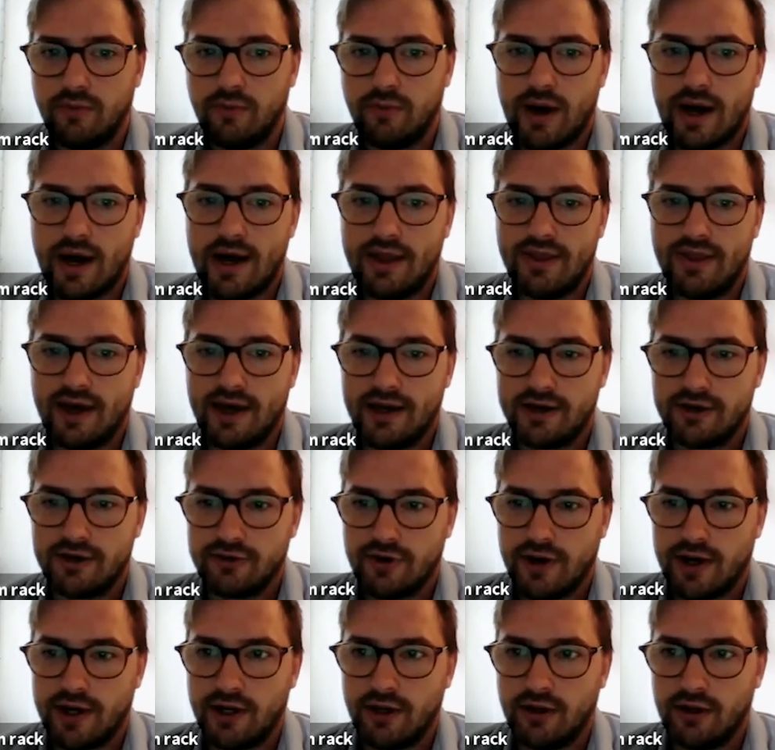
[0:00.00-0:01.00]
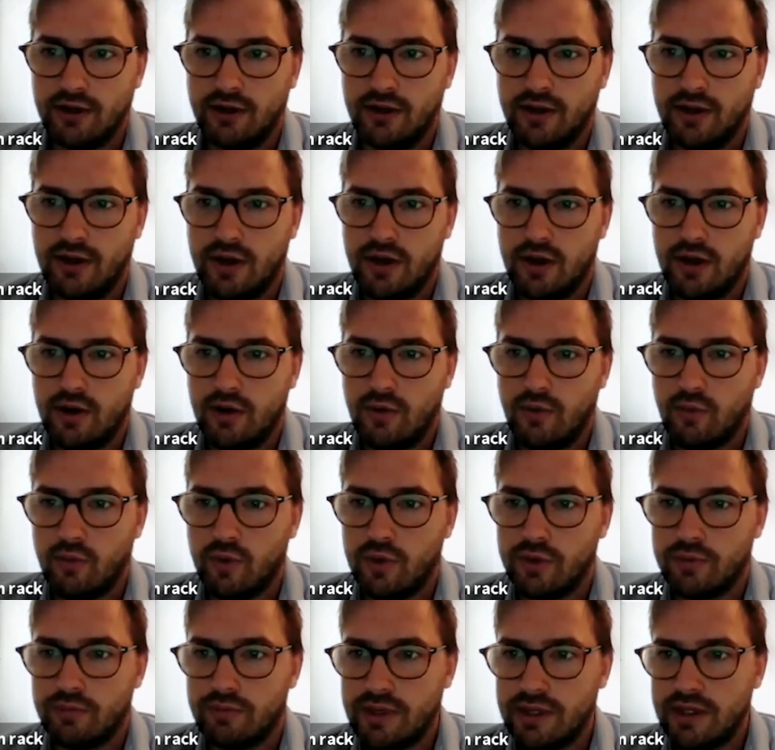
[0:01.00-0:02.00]
where that trial
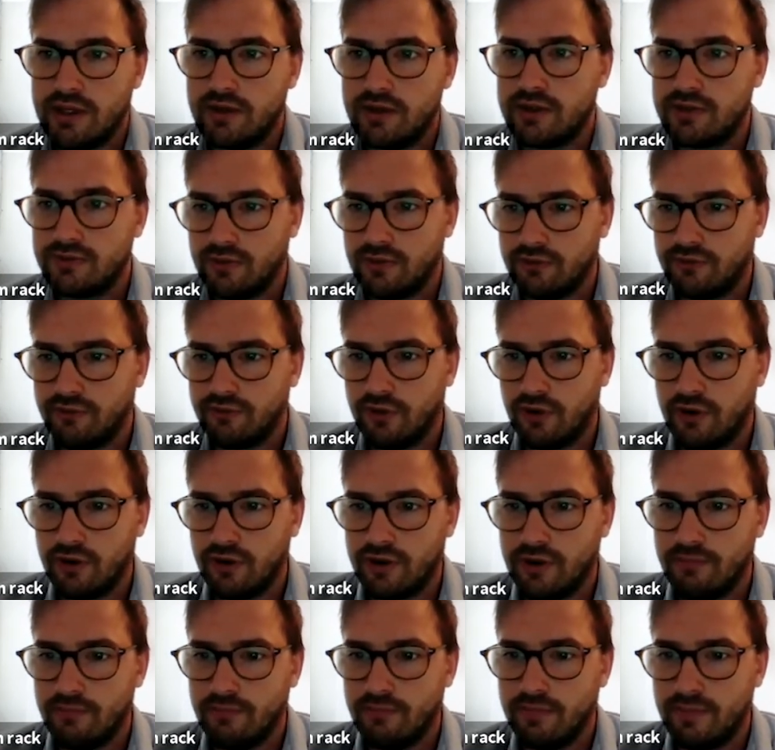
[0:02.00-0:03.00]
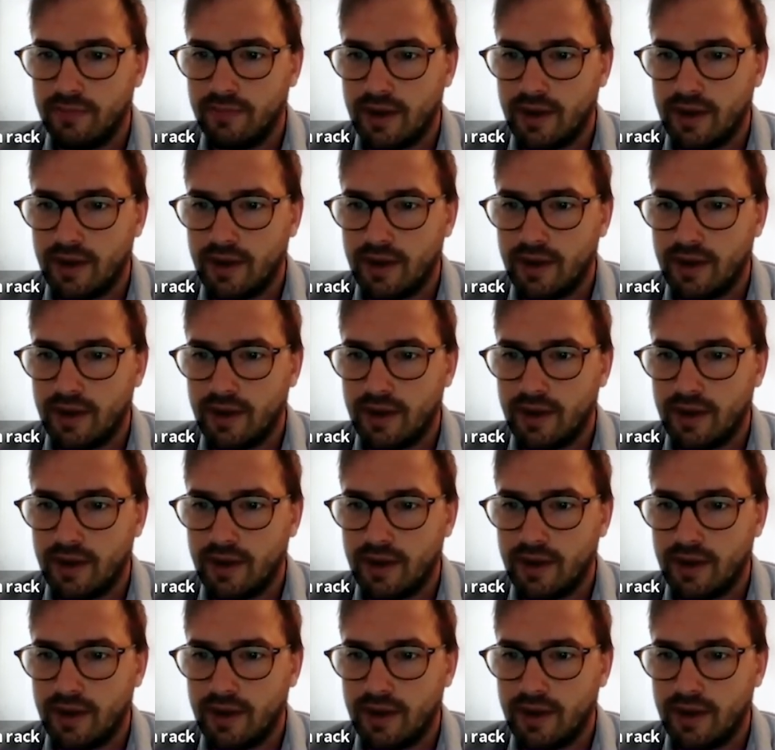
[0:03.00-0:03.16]
would be useful for them.